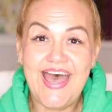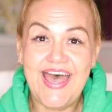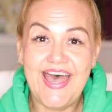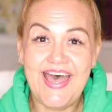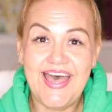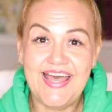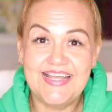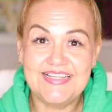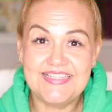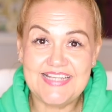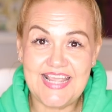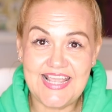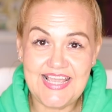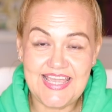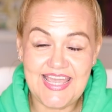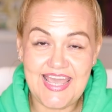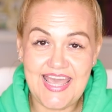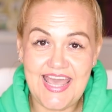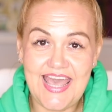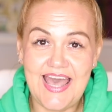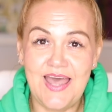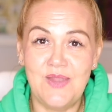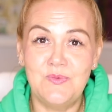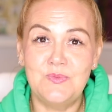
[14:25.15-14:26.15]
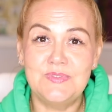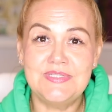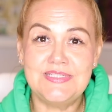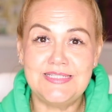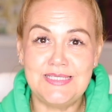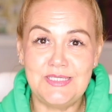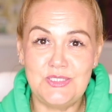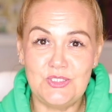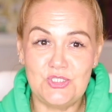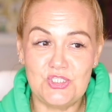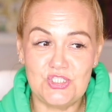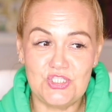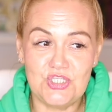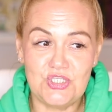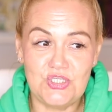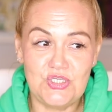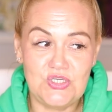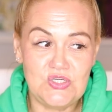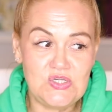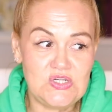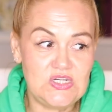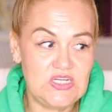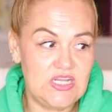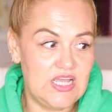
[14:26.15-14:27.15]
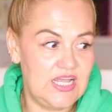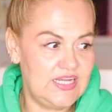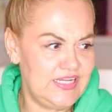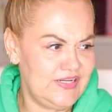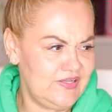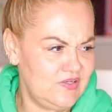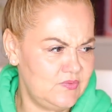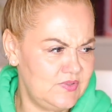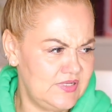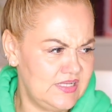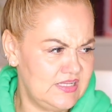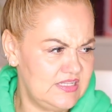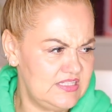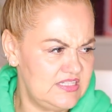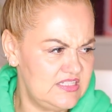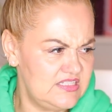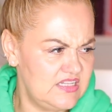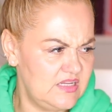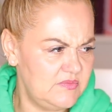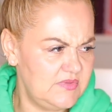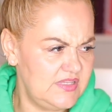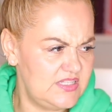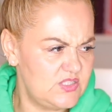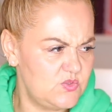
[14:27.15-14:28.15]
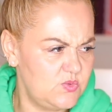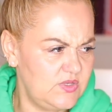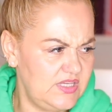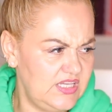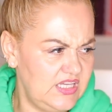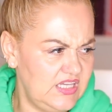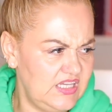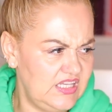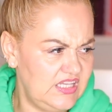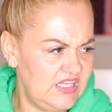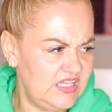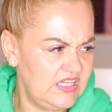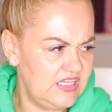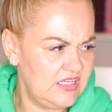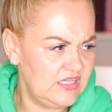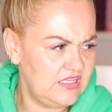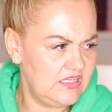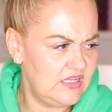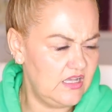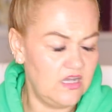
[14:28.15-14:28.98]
Uh, take care. I will see you soon. I don't know what else is up this week.